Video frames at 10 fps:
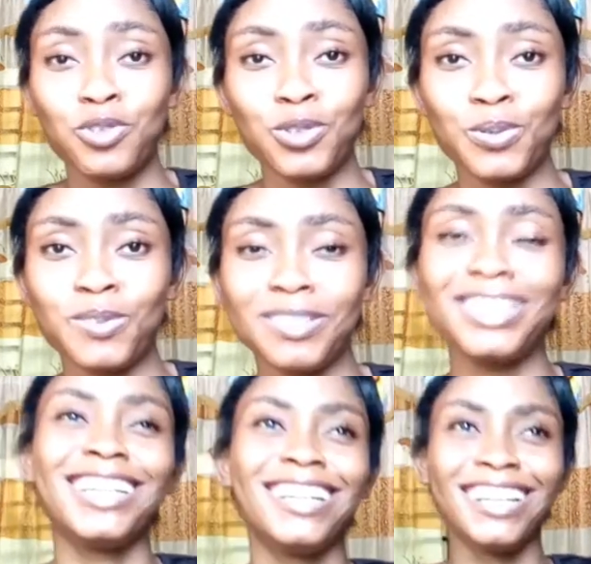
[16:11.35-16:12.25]

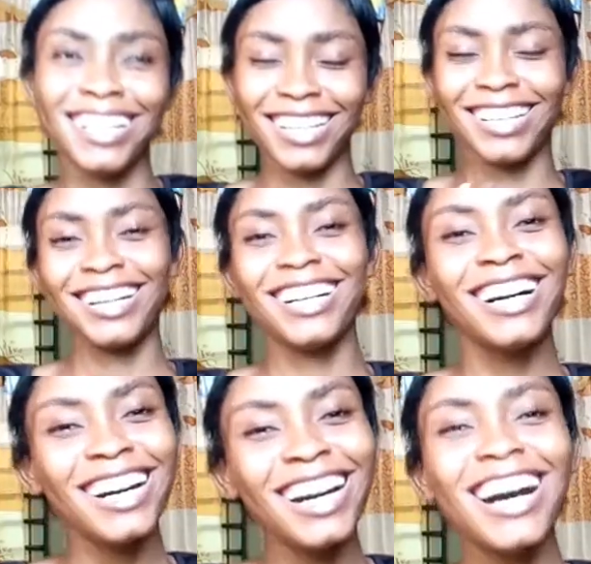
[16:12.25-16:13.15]
show.
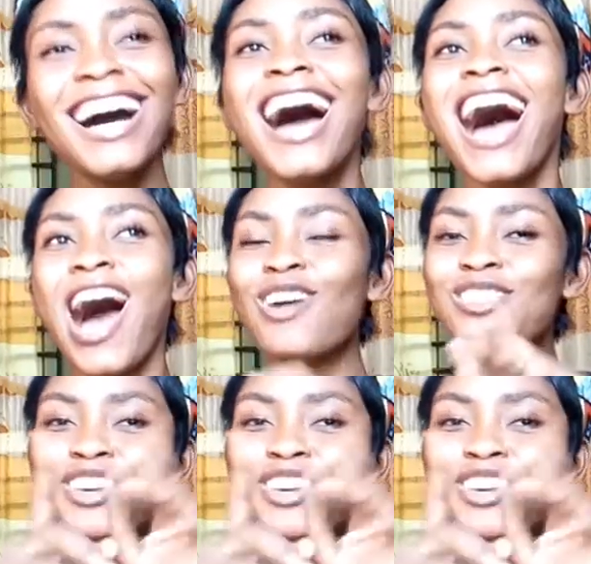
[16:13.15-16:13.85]
I'll